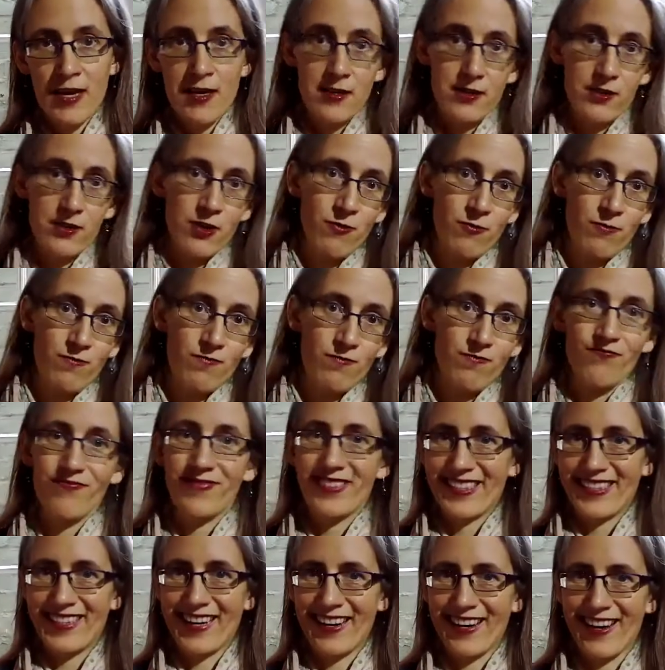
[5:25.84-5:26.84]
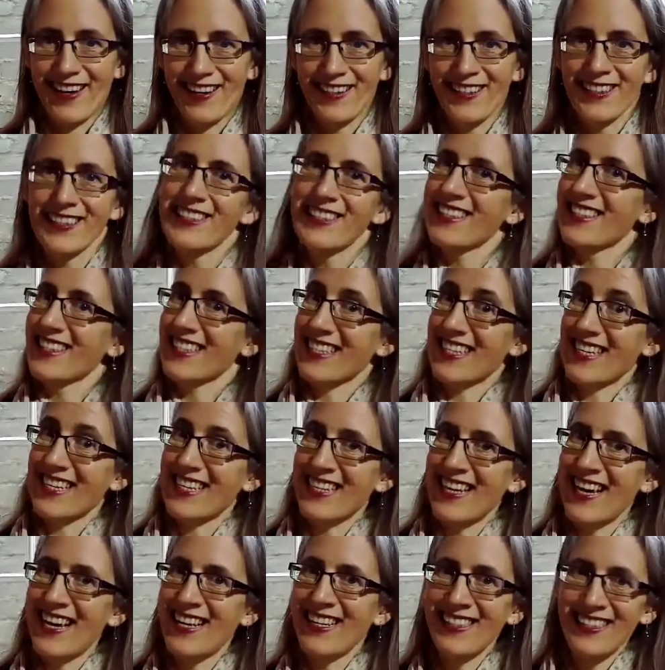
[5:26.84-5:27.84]
So take care. See you
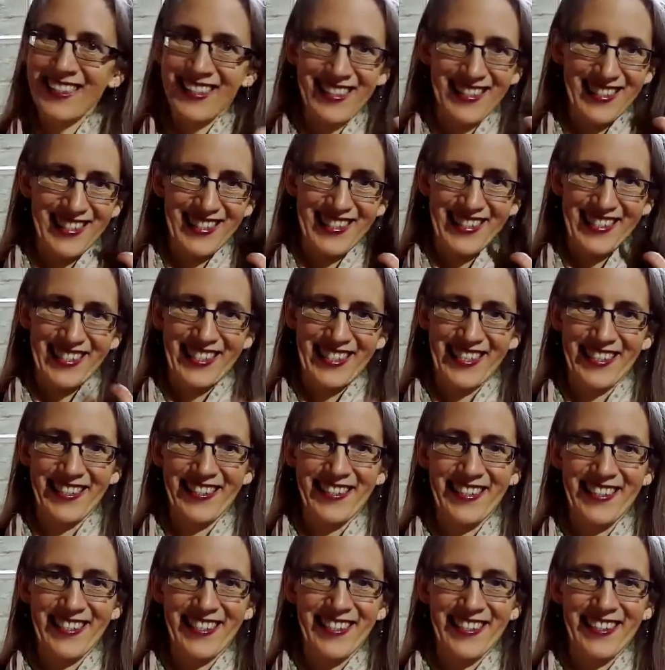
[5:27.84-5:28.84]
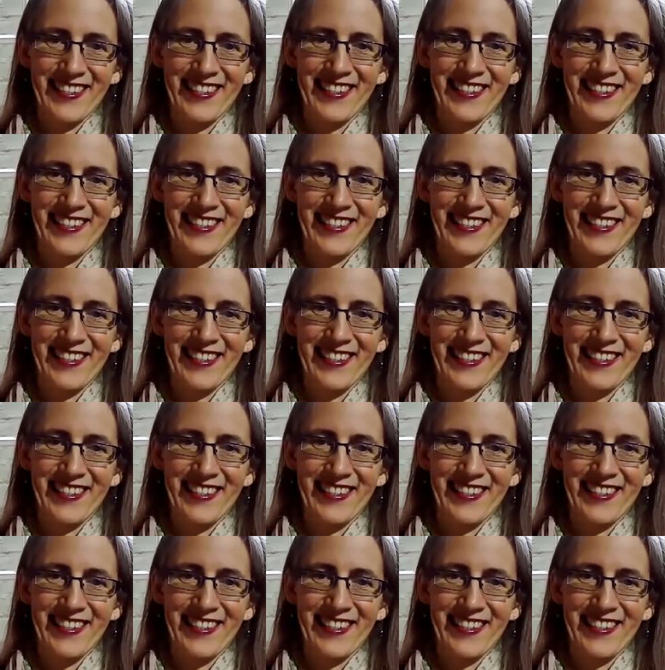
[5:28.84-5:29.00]
then. Cheers.